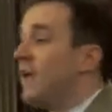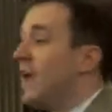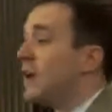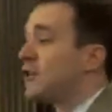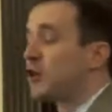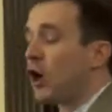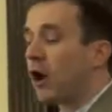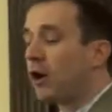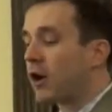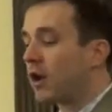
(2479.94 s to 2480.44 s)
the
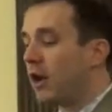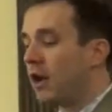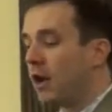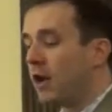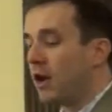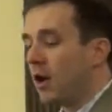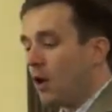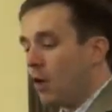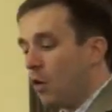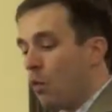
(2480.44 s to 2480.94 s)

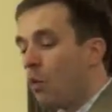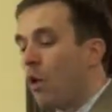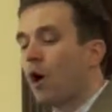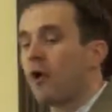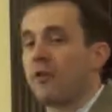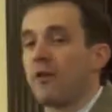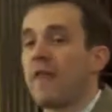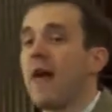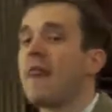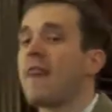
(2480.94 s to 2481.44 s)
eternity
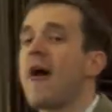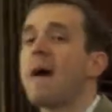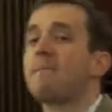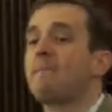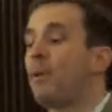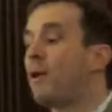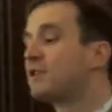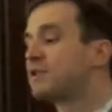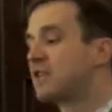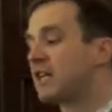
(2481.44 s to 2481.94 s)
worth it.
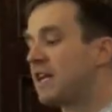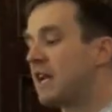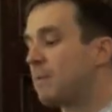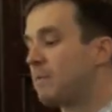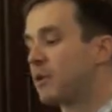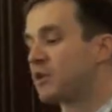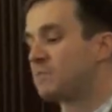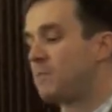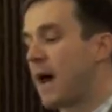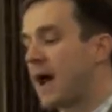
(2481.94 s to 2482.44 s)
That puts it
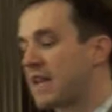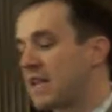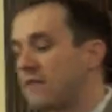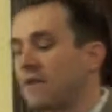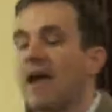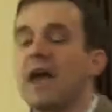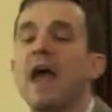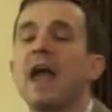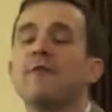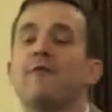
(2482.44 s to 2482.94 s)
in perspective.
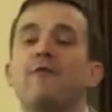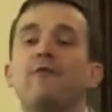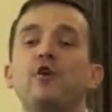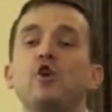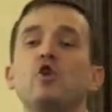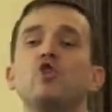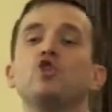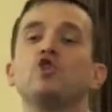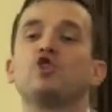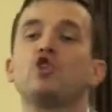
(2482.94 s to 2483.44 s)
A
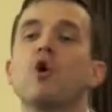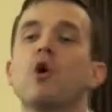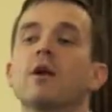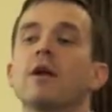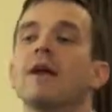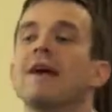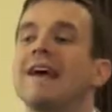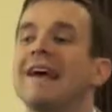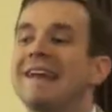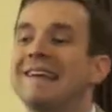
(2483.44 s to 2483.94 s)
few short
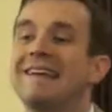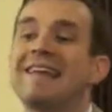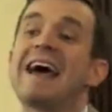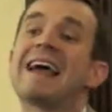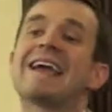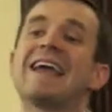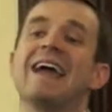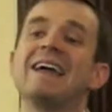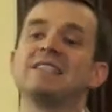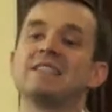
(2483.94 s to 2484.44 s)

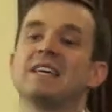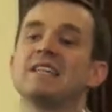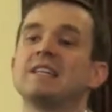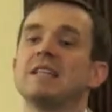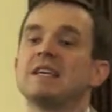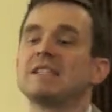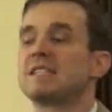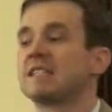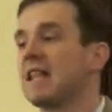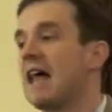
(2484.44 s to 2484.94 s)
decades in
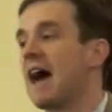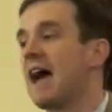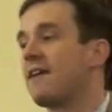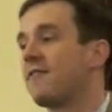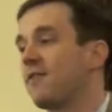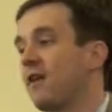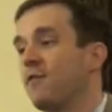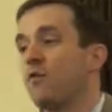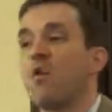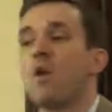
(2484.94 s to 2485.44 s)
this
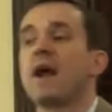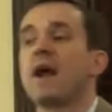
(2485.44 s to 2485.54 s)
life, of